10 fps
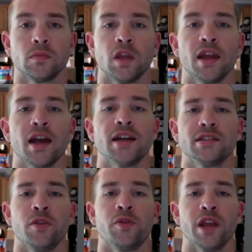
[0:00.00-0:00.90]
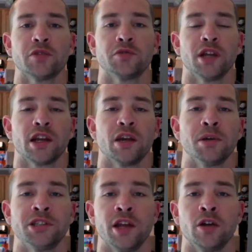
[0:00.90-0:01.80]
Hey guys, and thanks for checking out my
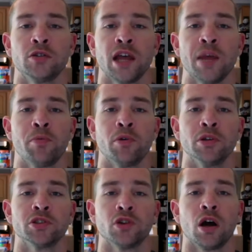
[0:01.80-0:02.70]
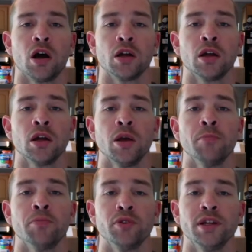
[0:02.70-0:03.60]
channel, Type 1 Strong.
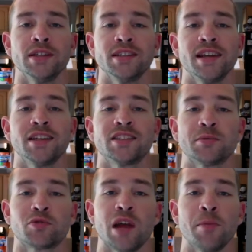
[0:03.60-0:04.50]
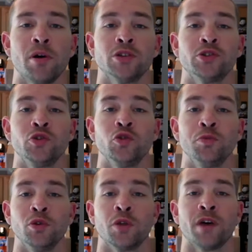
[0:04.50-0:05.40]
Please hit the subscribe button so you'll be
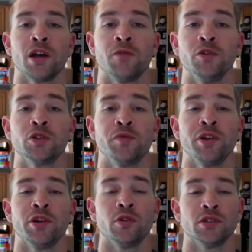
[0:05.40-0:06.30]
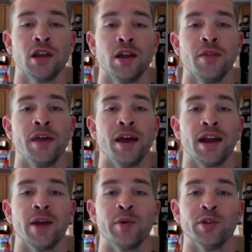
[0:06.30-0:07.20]
notified of future videos that
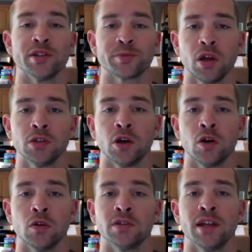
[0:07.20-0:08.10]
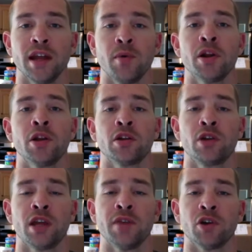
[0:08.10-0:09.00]
I release. So today I wanted to
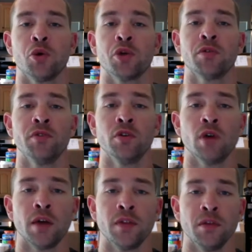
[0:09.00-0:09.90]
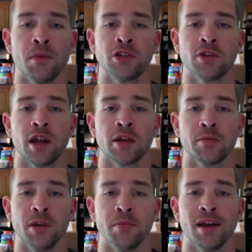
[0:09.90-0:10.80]
give a quick review on the Medtronic
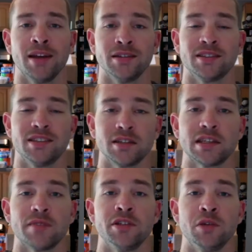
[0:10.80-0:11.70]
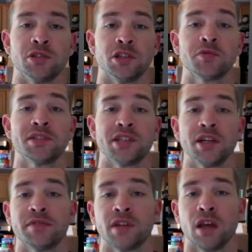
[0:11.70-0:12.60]
MiniMed 670G, which I just
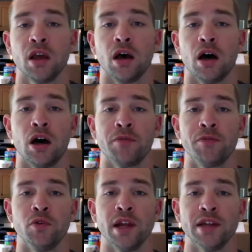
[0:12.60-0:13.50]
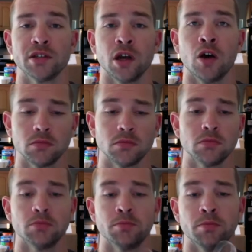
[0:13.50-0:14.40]
received a few days ago.
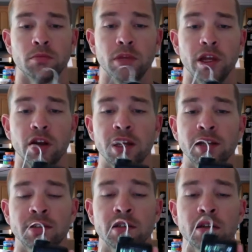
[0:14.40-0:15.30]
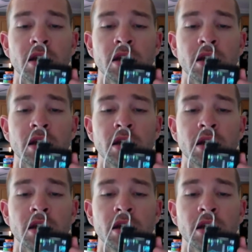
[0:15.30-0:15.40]
Here it is.